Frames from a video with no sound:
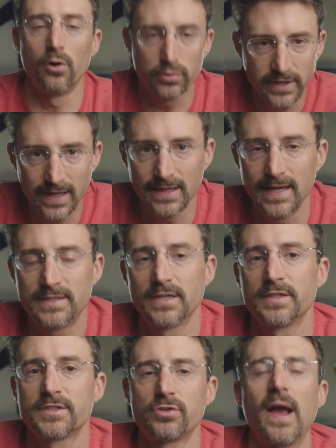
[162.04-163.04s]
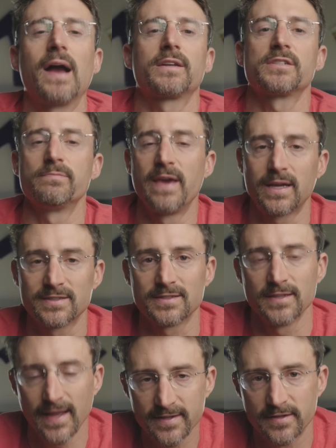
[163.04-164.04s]
only lead to distract us, make us
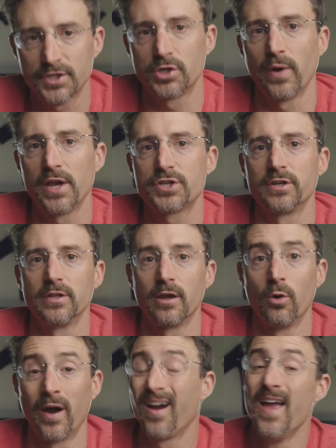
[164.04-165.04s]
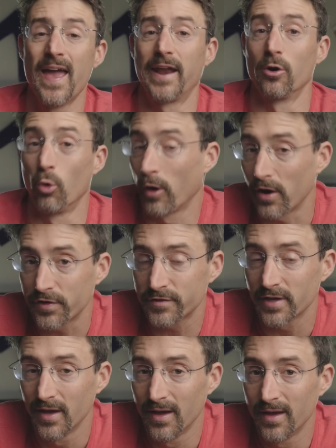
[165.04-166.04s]
less situationally aware, and at
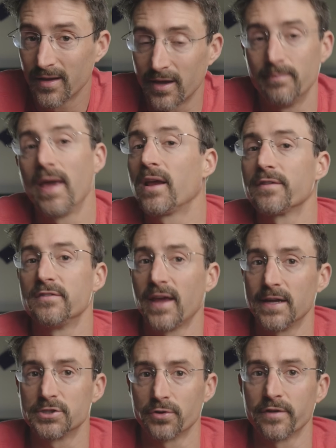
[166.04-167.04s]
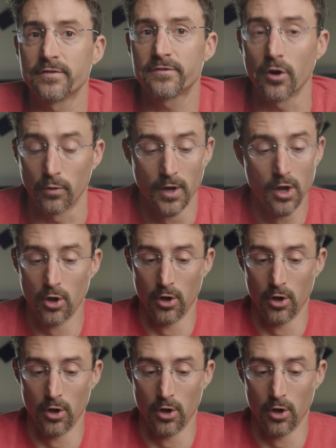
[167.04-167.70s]
worst, can make us dangerous. So